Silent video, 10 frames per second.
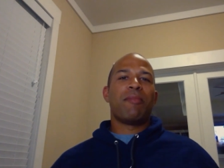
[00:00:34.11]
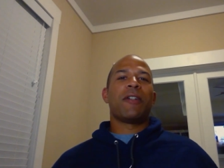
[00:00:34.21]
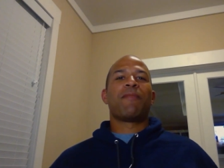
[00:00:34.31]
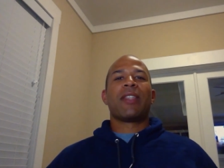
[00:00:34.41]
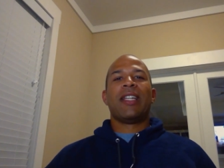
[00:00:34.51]

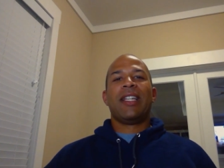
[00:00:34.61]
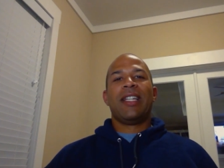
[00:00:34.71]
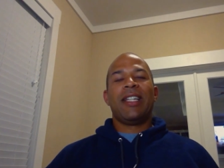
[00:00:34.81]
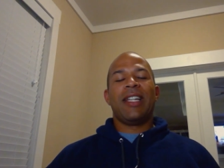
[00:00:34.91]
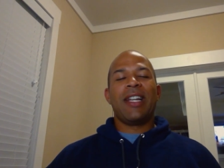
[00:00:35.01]
But
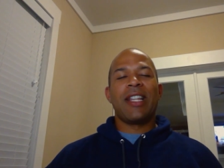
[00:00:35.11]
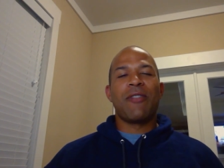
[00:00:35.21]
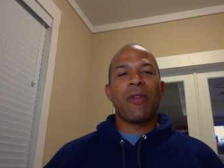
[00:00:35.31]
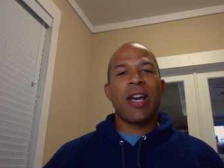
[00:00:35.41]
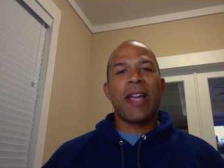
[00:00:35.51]

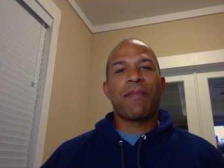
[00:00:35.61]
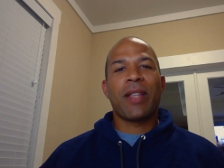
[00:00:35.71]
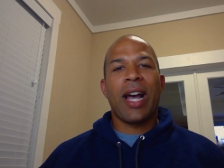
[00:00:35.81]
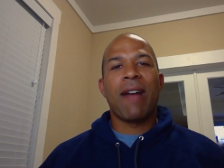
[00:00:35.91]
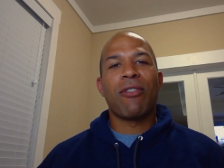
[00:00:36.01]
anyway,
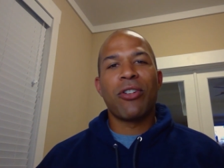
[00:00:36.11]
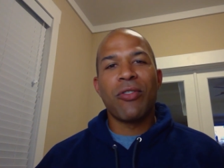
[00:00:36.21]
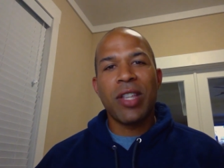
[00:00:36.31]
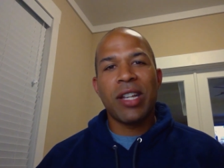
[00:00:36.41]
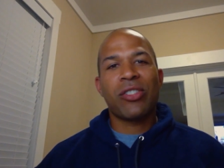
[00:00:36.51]
I've
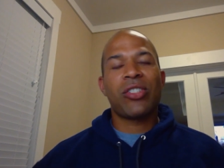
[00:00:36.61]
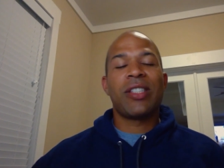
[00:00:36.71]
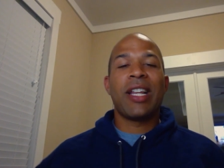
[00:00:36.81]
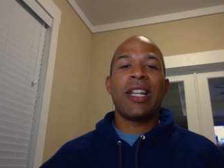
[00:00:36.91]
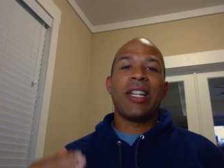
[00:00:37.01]
learned this
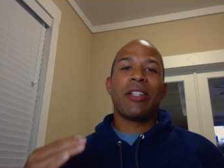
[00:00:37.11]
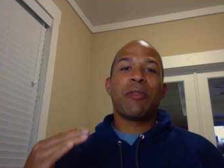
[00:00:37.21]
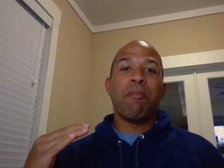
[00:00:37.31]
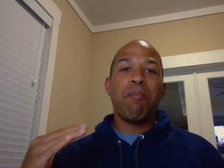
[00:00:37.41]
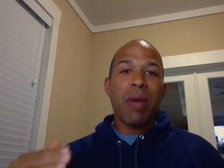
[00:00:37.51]
that it is
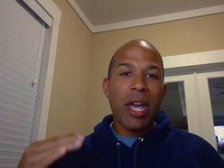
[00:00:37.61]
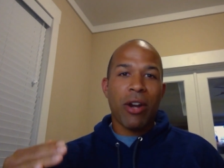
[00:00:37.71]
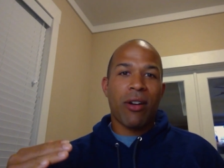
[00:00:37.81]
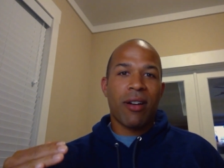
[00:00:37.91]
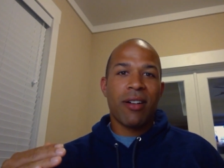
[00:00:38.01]

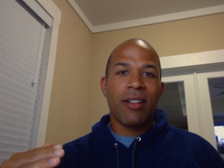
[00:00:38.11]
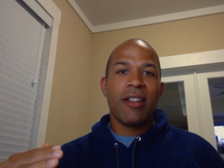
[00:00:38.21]
better